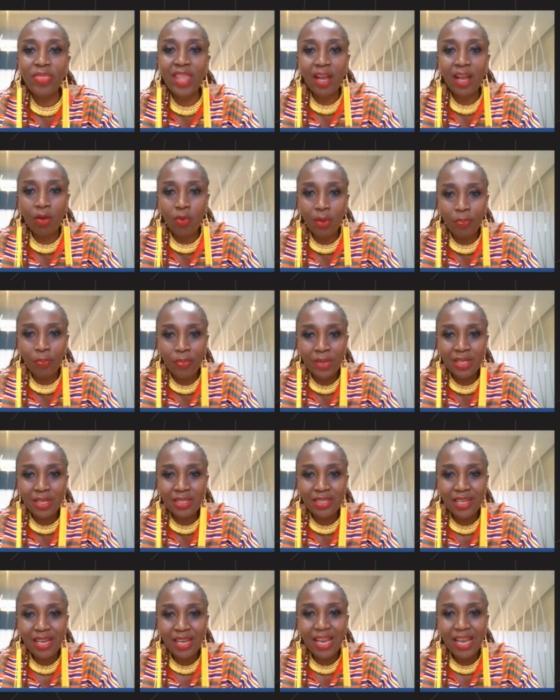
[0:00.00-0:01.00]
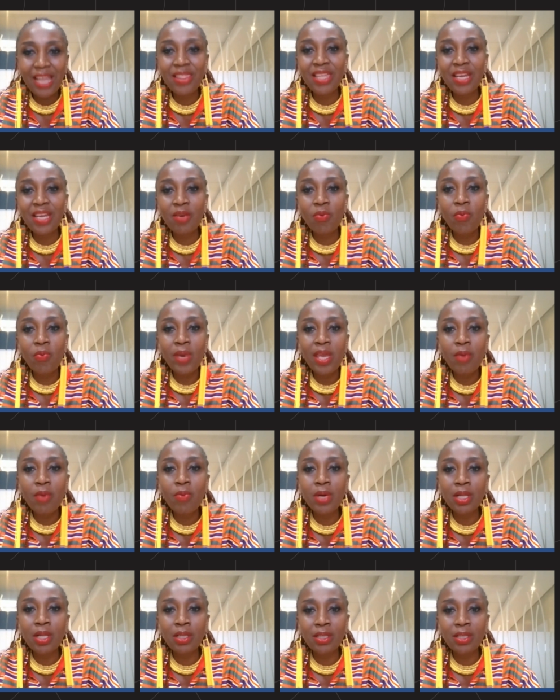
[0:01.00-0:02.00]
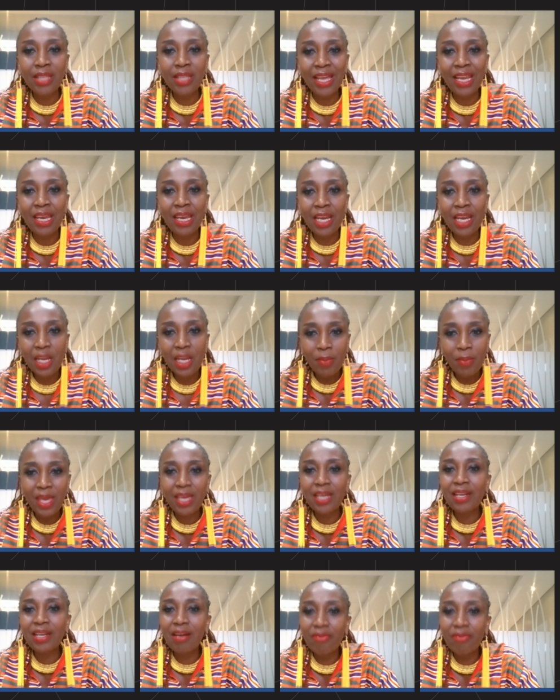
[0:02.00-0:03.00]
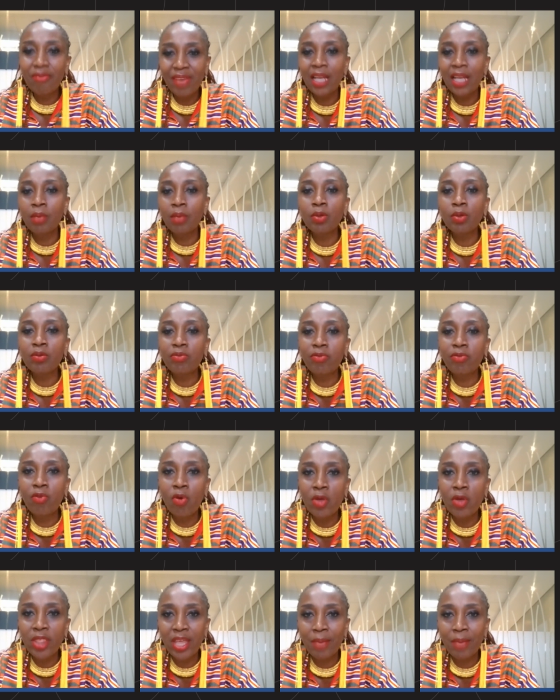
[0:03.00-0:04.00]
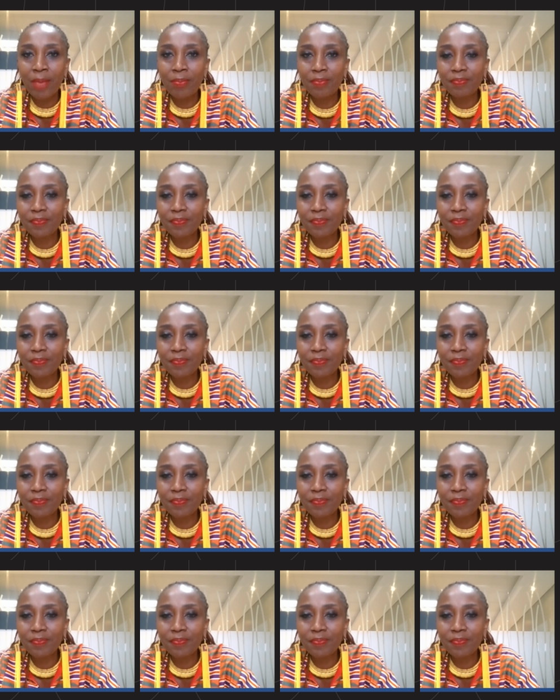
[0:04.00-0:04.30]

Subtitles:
equipment, and then we will then make it available for them.